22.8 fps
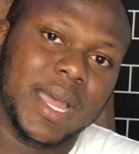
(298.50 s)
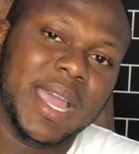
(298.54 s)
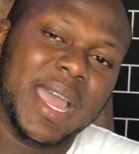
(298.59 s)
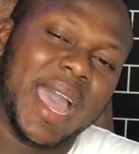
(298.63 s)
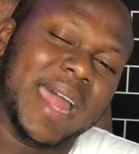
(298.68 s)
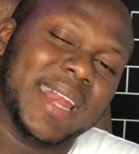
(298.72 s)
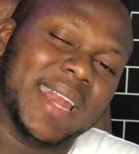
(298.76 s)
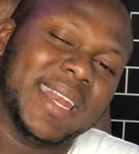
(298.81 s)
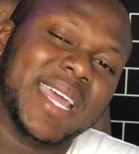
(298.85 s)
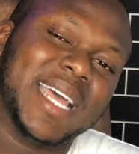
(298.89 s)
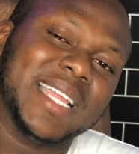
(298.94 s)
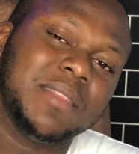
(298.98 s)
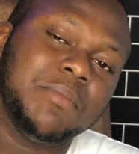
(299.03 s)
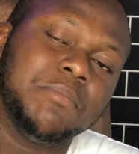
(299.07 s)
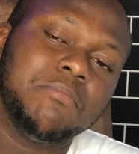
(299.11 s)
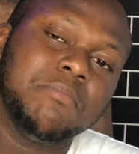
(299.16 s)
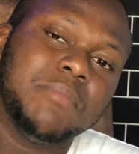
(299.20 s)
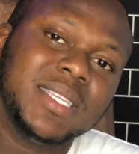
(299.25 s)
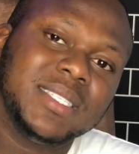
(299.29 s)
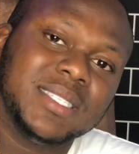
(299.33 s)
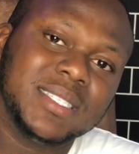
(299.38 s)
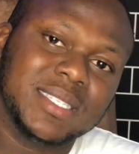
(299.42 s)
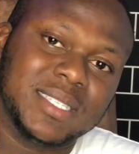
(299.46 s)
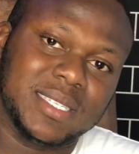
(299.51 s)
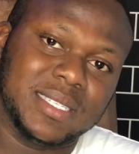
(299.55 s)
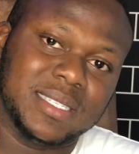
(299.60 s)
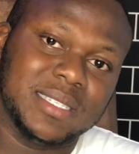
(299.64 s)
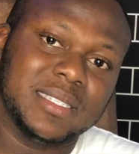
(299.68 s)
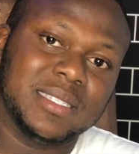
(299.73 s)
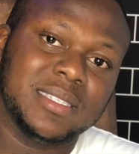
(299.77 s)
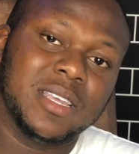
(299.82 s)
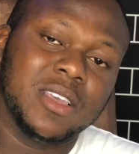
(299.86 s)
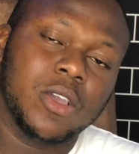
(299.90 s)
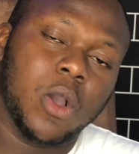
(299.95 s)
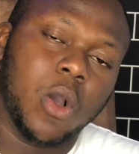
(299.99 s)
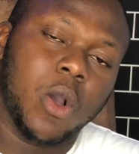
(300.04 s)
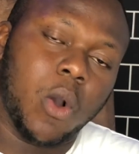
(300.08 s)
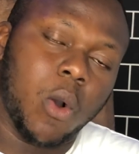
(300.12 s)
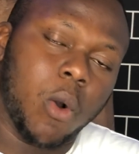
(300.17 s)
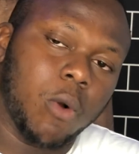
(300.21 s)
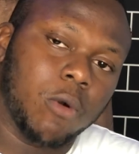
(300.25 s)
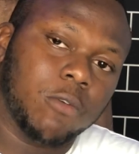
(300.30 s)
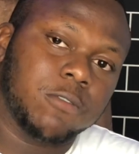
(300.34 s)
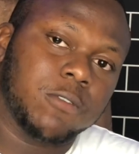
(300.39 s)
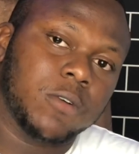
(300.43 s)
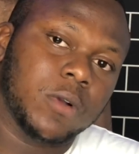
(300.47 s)
And that minting
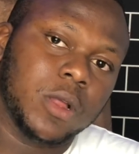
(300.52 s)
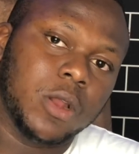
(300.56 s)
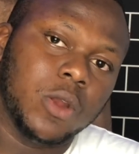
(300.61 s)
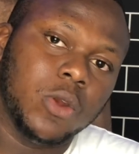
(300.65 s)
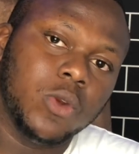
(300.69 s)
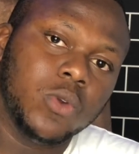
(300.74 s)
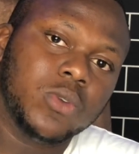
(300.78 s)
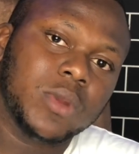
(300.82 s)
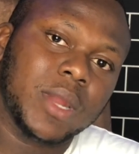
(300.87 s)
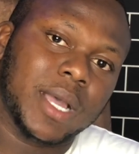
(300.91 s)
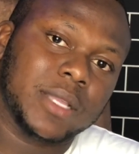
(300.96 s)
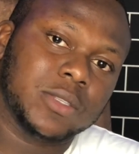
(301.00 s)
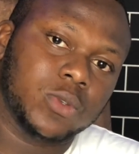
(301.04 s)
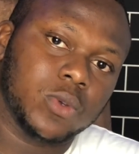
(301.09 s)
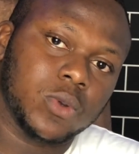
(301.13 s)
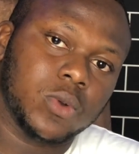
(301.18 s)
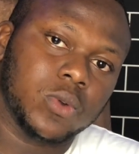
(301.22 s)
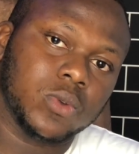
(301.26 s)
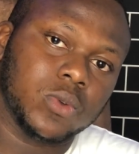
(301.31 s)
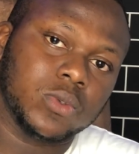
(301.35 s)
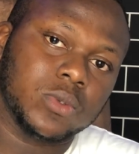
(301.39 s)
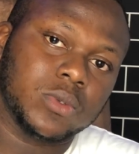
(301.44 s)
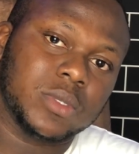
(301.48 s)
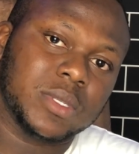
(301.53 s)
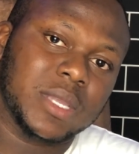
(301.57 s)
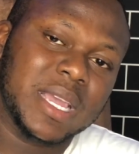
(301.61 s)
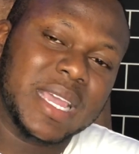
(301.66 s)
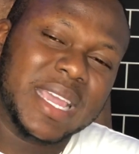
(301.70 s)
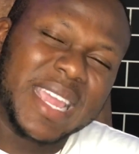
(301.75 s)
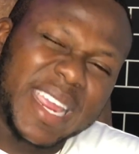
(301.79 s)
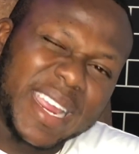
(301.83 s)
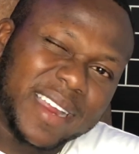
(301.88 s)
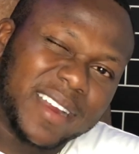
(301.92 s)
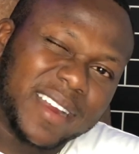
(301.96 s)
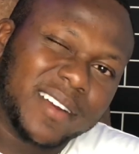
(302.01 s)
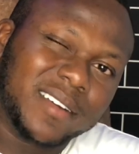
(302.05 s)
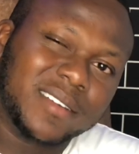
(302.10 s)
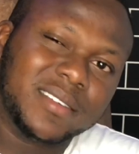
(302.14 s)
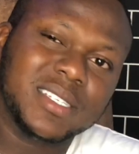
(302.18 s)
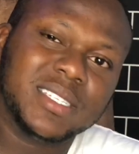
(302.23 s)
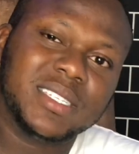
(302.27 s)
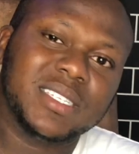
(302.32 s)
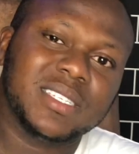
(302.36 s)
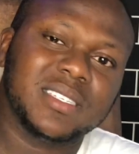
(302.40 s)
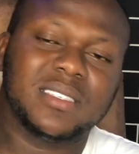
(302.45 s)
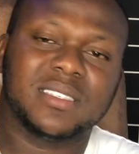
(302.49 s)
of Luna tokens
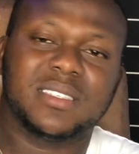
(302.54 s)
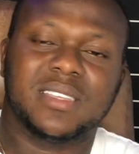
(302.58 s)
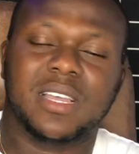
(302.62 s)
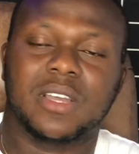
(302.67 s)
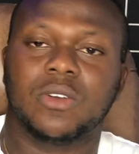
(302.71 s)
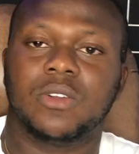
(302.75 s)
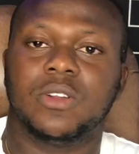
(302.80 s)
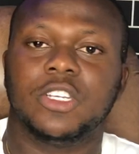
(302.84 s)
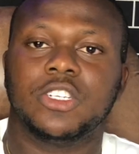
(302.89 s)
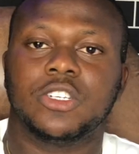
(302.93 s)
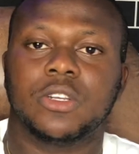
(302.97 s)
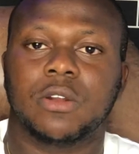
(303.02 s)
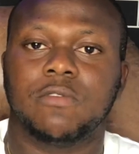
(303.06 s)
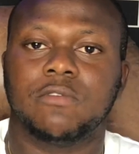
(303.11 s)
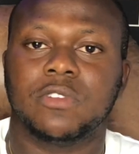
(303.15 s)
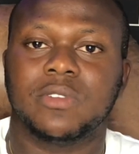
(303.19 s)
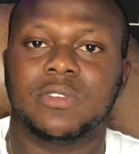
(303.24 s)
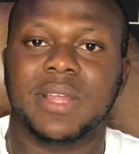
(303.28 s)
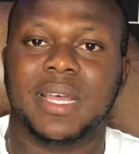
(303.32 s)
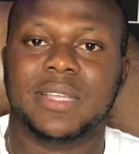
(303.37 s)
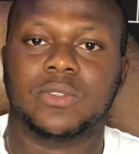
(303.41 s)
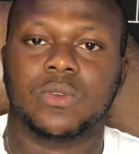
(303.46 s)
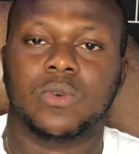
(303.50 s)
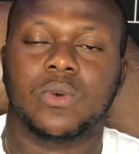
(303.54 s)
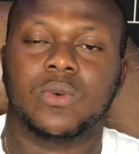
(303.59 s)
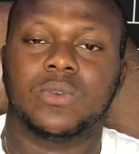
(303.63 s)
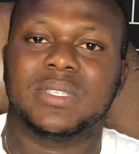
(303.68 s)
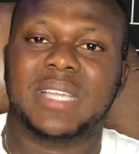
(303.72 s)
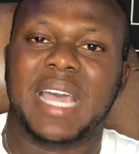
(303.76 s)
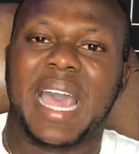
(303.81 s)
increases the circulation of Luna tokens,